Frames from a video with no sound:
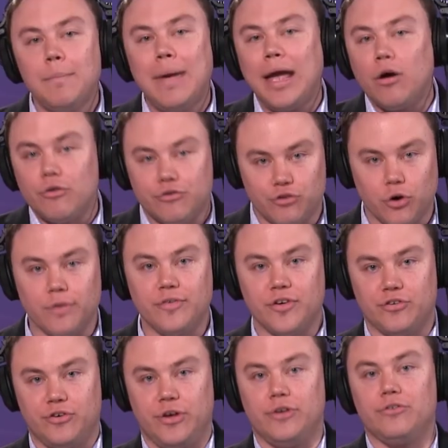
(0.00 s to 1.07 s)
mail
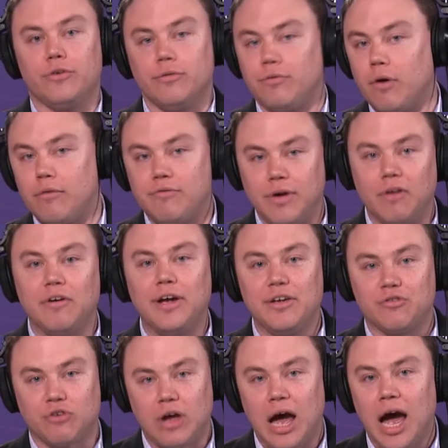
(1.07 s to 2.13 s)
services of, of,
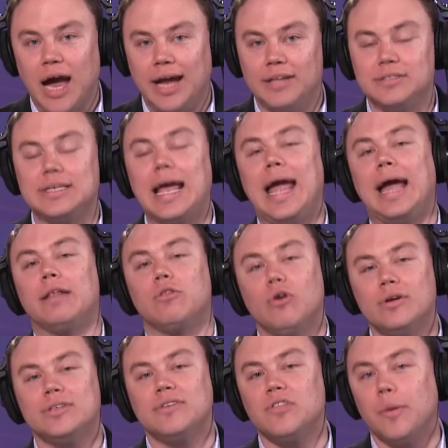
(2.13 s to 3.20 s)
various kinds and
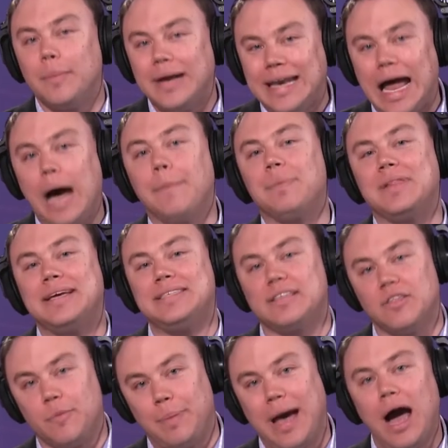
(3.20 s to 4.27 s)
looks at the monopolies
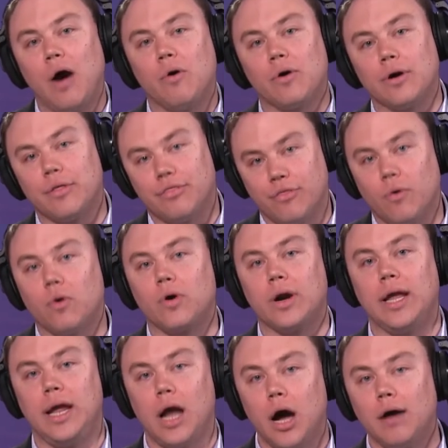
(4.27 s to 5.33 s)
and the power and
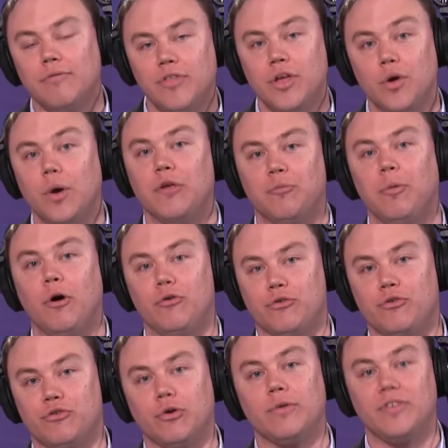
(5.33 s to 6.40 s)
authority of the U.S.
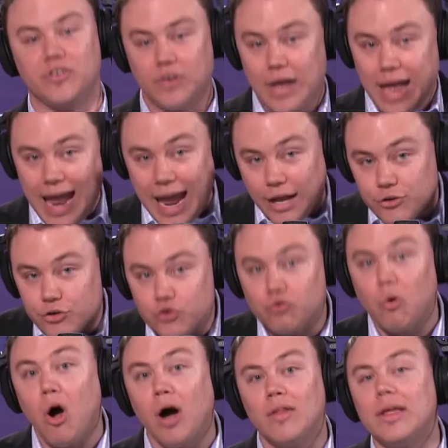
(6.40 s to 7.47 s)
Postal Service and
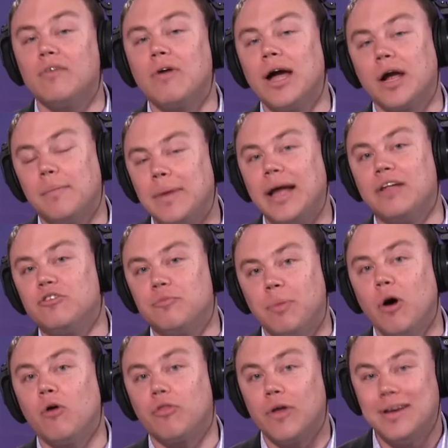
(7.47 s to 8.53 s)
strongly recommends
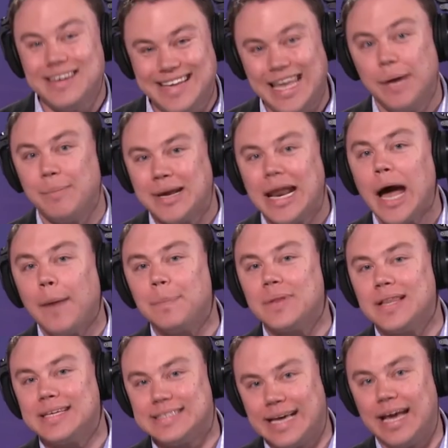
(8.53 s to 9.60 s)
both
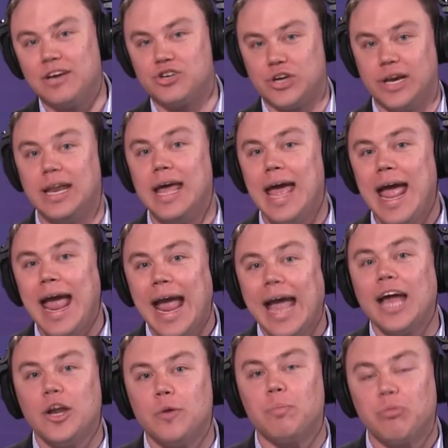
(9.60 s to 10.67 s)
demonopolization
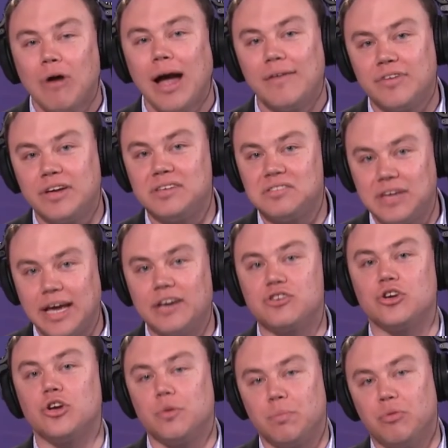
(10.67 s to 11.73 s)
and
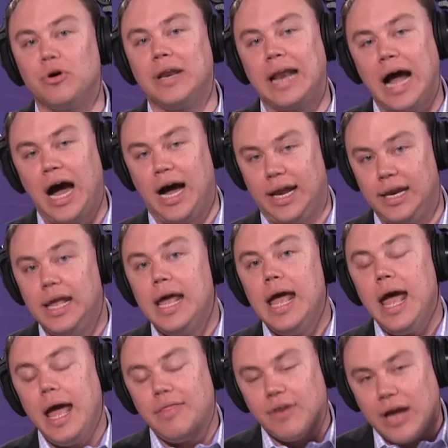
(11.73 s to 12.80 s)
privatization to put it on
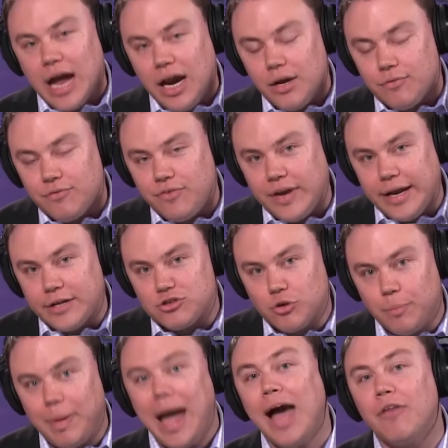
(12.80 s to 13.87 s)
the kind of financial
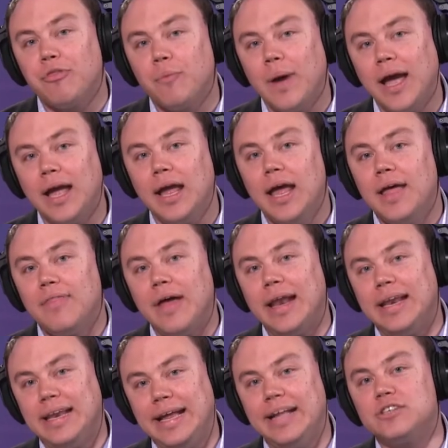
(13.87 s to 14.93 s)
pathway that
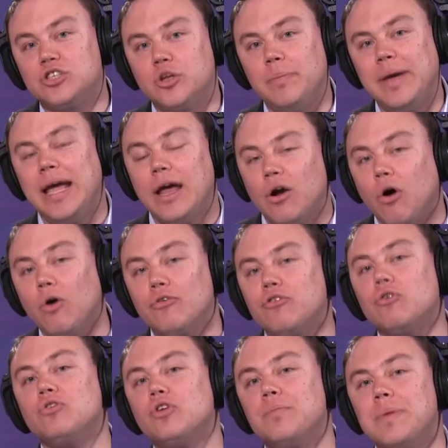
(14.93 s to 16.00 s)
it needs to be and
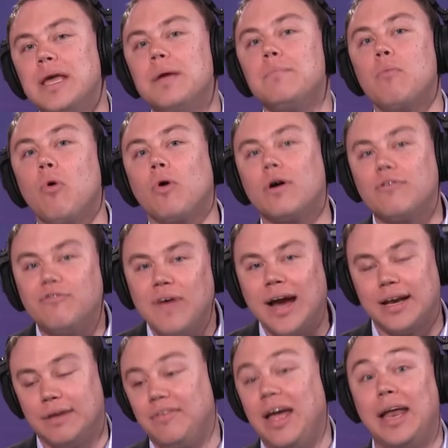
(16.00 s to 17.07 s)
also to be more
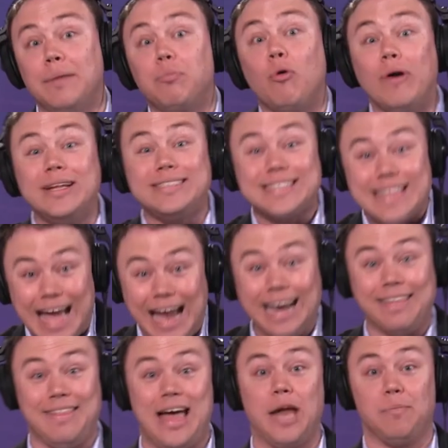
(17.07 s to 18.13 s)
effective. And points then
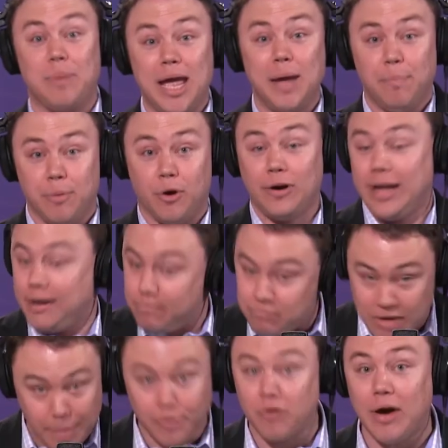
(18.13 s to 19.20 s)
in that paper, again,
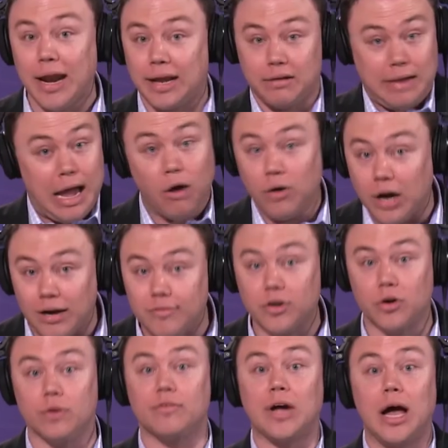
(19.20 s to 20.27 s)
Democratic now
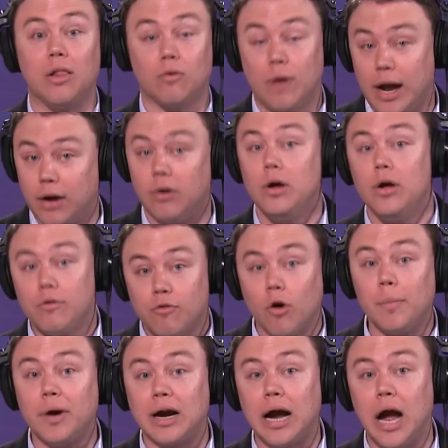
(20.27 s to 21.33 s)
governor of Colorado,
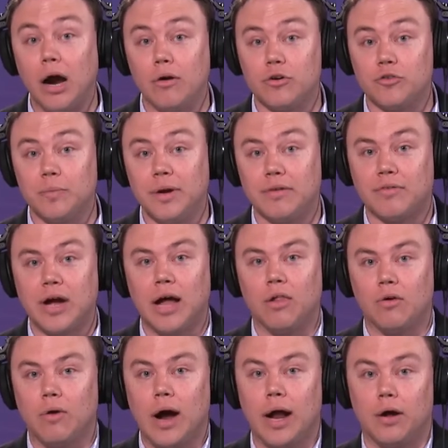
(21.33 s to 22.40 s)
former congressman of
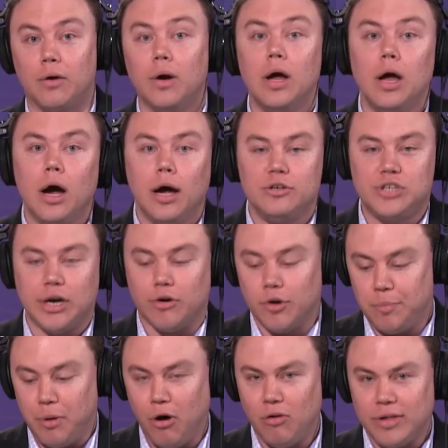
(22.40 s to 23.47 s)
Colorado, uh,
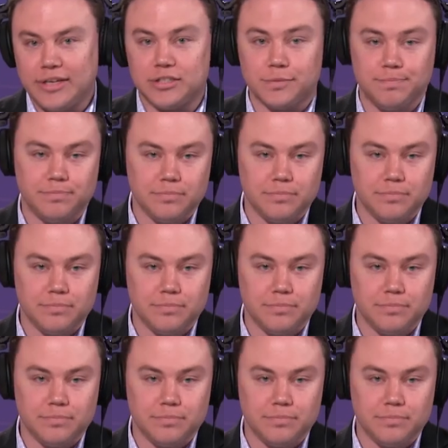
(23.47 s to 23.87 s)
Jared Polis,